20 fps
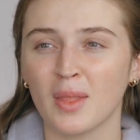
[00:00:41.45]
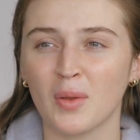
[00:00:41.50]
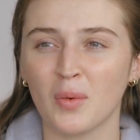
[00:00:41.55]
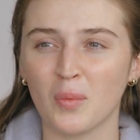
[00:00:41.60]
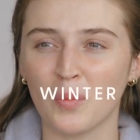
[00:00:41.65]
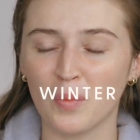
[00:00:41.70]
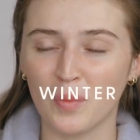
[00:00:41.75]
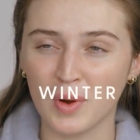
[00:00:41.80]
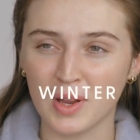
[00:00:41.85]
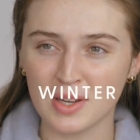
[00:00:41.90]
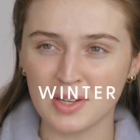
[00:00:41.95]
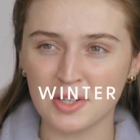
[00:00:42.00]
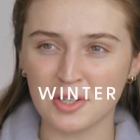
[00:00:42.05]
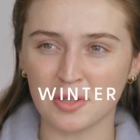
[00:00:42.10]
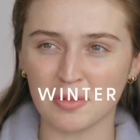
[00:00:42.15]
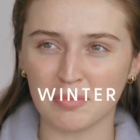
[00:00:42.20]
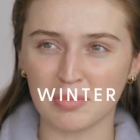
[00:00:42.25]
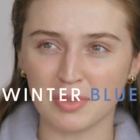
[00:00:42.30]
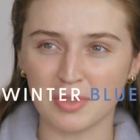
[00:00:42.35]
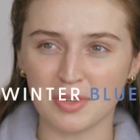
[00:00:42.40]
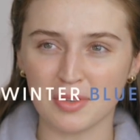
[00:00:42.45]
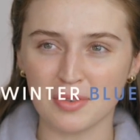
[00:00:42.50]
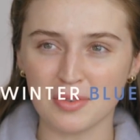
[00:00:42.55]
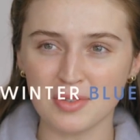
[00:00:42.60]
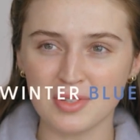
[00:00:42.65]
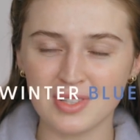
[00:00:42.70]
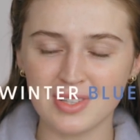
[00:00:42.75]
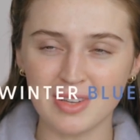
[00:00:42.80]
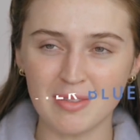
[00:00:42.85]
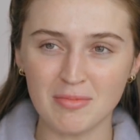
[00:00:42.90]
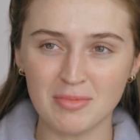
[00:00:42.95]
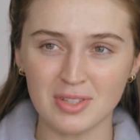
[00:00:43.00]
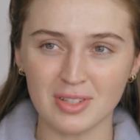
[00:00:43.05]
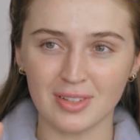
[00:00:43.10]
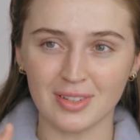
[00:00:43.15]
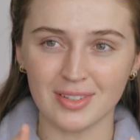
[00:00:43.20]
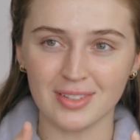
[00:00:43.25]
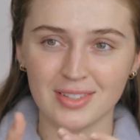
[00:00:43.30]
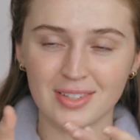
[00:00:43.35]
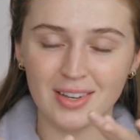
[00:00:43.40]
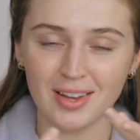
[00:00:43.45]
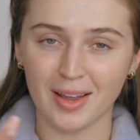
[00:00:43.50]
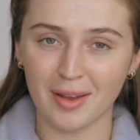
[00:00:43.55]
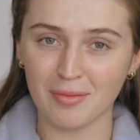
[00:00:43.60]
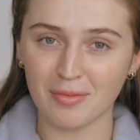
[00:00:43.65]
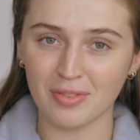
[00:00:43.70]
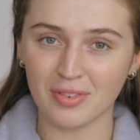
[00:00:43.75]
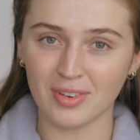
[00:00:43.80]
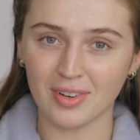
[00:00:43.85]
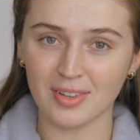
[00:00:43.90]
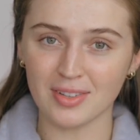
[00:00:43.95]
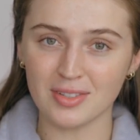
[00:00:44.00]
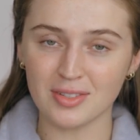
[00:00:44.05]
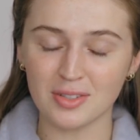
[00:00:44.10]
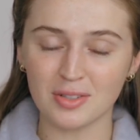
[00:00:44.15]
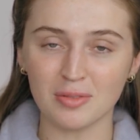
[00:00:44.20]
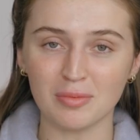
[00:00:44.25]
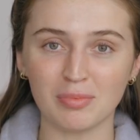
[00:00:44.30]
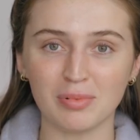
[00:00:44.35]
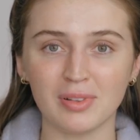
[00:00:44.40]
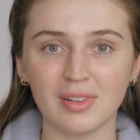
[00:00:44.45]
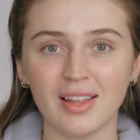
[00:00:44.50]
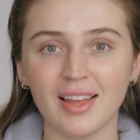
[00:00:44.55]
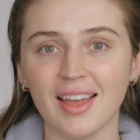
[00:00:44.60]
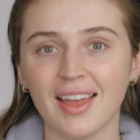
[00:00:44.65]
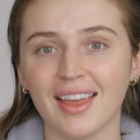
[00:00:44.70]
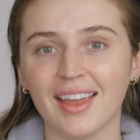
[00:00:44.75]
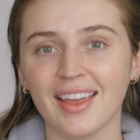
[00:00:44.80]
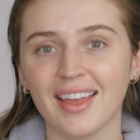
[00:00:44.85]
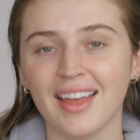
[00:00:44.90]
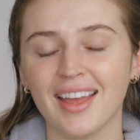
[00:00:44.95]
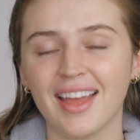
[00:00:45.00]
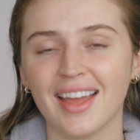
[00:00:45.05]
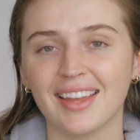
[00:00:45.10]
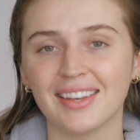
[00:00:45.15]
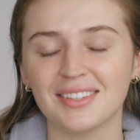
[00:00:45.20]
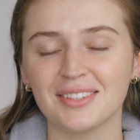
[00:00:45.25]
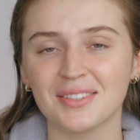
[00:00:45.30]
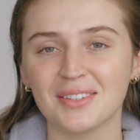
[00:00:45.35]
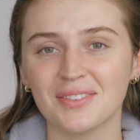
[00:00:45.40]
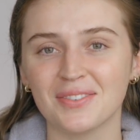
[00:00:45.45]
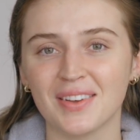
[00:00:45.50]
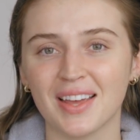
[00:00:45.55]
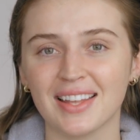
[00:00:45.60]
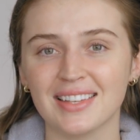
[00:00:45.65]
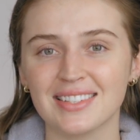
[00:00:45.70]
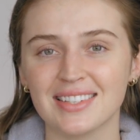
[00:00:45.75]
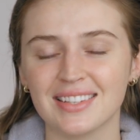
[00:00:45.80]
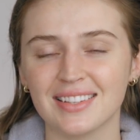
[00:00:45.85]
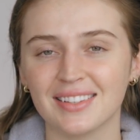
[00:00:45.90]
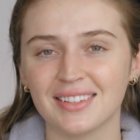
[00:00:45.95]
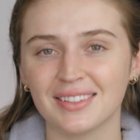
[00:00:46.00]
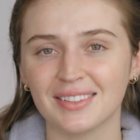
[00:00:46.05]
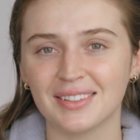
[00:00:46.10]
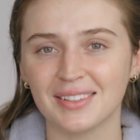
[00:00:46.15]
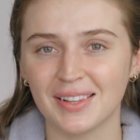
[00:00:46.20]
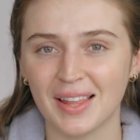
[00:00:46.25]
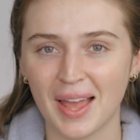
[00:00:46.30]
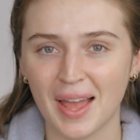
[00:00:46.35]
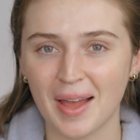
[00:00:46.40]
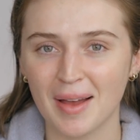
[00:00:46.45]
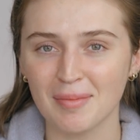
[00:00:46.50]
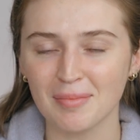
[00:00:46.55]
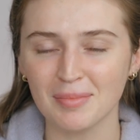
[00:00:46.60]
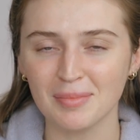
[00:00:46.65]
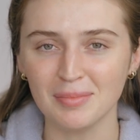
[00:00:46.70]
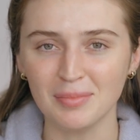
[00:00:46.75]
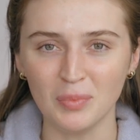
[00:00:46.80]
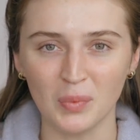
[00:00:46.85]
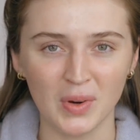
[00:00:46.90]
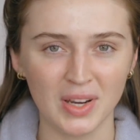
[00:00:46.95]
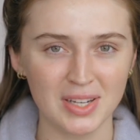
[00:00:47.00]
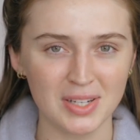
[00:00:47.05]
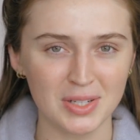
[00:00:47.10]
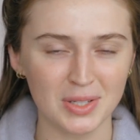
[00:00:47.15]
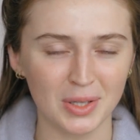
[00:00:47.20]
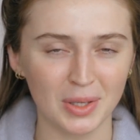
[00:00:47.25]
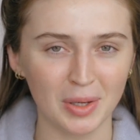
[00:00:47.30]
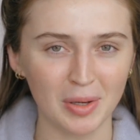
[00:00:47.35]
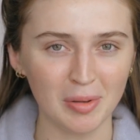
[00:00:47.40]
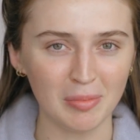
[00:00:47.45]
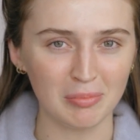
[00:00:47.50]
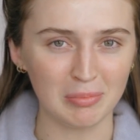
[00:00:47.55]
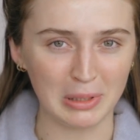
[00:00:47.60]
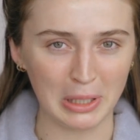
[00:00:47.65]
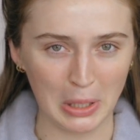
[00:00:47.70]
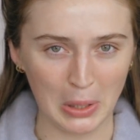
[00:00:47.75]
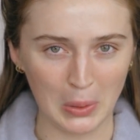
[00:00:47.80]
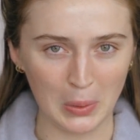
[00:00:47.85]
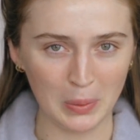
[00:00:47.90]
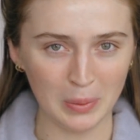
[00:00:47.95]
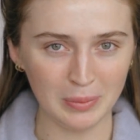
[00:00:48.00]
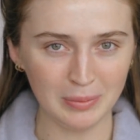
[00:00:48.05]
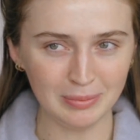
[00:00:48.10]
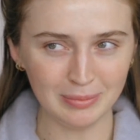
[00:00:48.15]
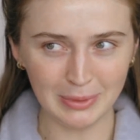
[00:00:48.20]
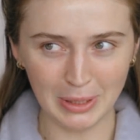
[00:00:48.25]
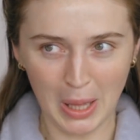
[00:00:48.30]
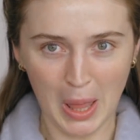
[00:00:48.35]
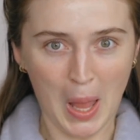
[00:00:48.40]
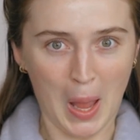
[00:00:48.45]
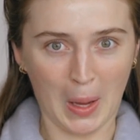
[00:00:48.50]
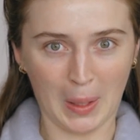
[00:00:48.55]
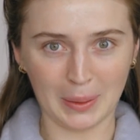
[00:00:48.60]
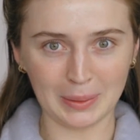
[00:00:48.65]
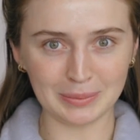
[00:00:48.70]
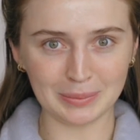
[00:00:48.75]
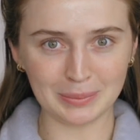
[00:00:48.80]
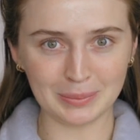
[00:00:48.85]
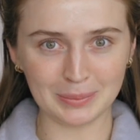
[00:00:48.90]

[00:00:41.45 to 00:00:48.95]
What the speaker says: Winter blues seems a good time for us to play and do a fancy little glam winter blue look.